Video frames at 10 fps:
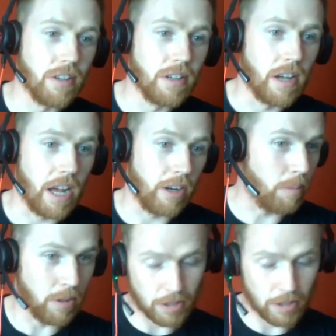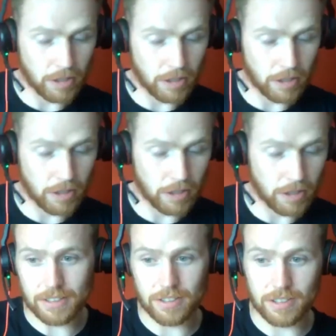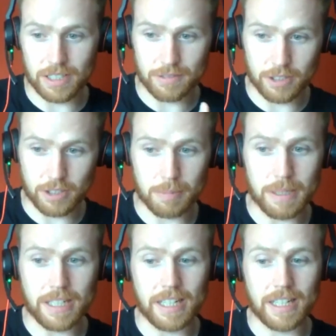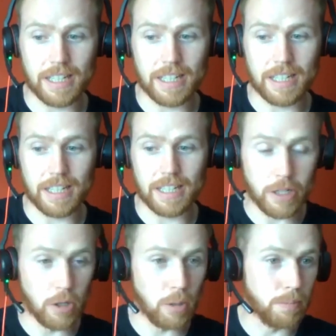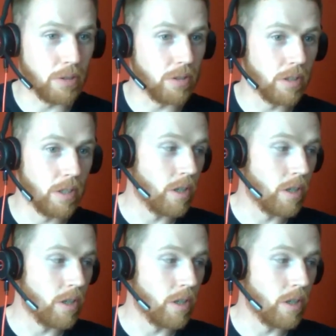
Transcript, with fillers: and I'll be looking on LinkedIn to see if they're speaking at meetups